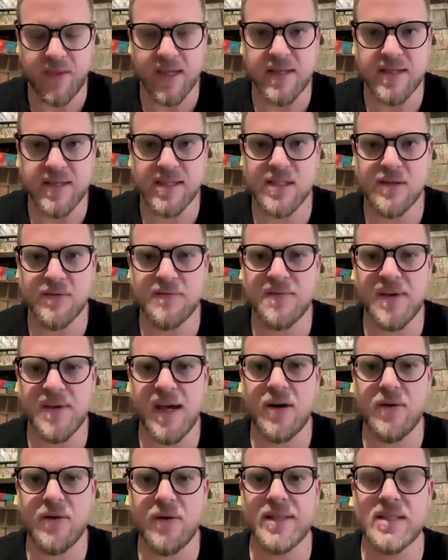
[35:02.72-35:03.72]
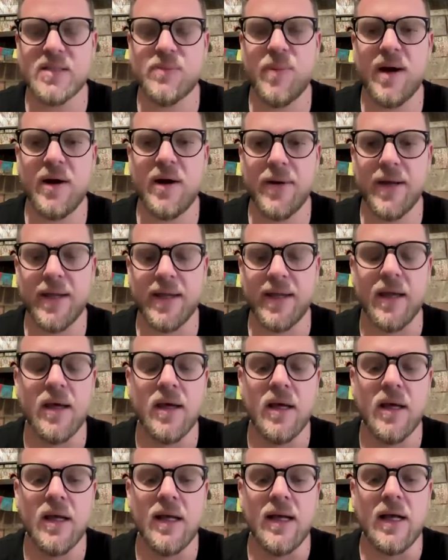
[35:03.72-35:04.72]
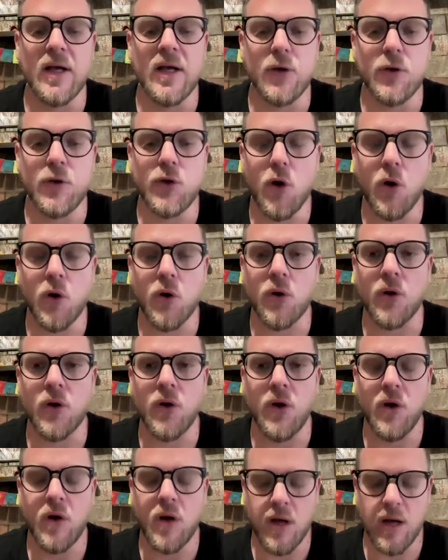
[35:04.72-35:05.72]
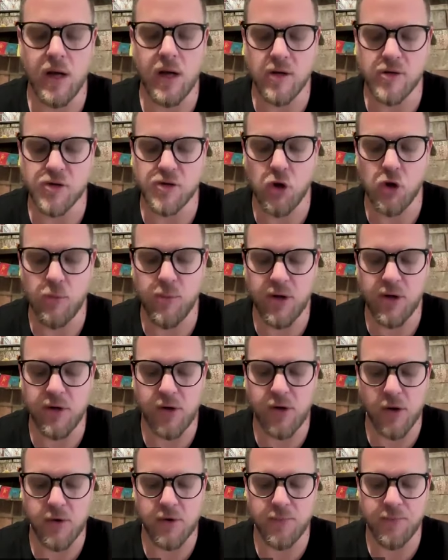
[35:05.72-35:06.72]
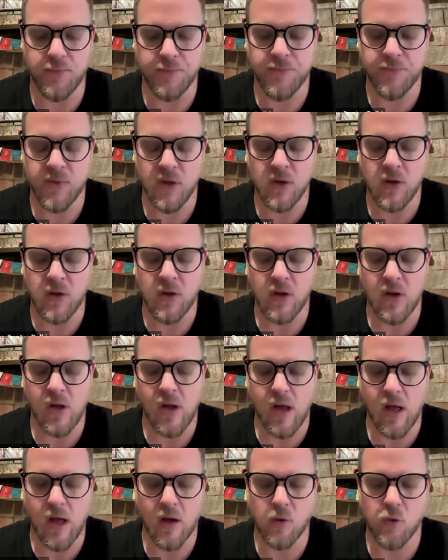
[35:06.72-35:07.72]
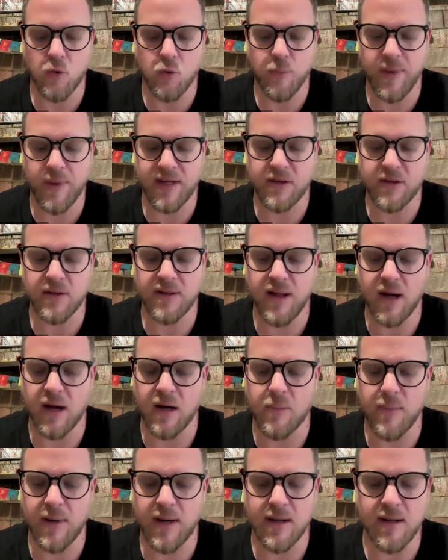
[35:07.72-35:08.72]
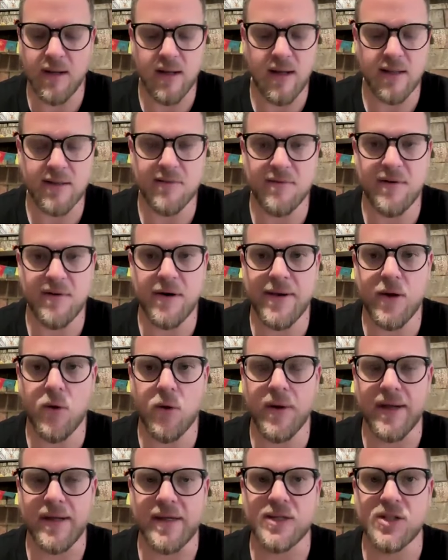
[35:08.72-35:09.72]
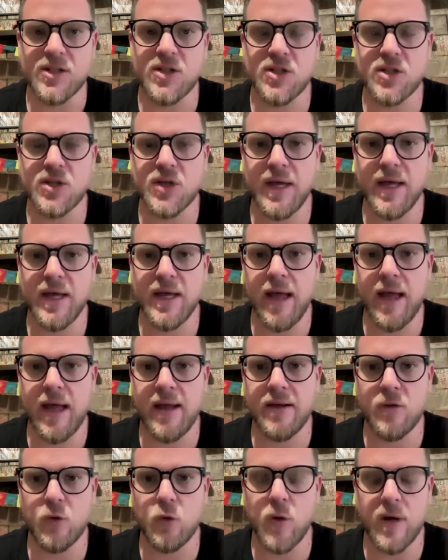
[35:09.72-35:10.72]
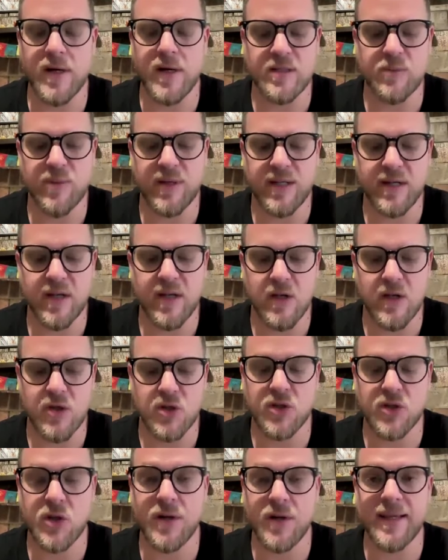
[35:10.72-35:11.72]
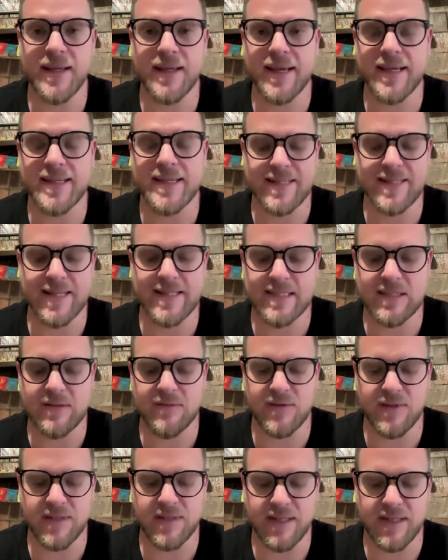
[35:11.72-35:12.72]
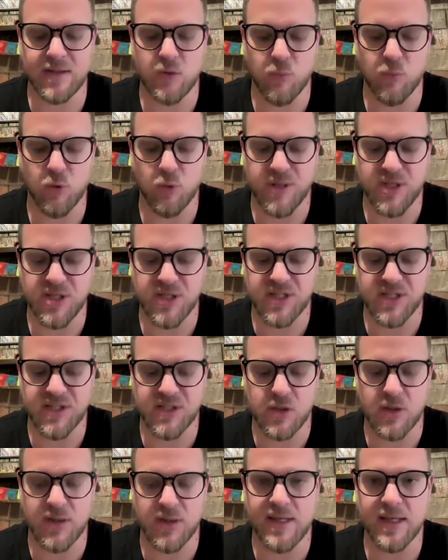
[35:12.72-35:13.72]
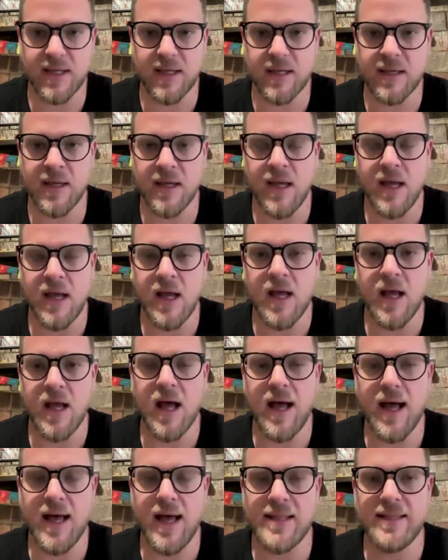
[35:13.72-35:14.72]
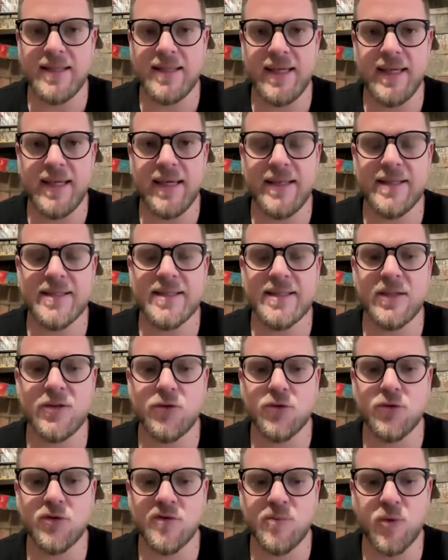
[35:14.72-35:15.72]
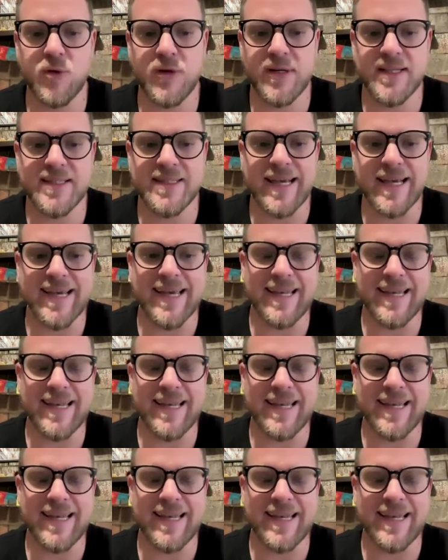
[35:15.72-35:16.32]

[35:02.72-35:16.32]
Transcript: She's a very inspiring young German nun who met the Dharma at a very young age and who has been studying extensively. At the moment, she's studying at the Institute of Buddhist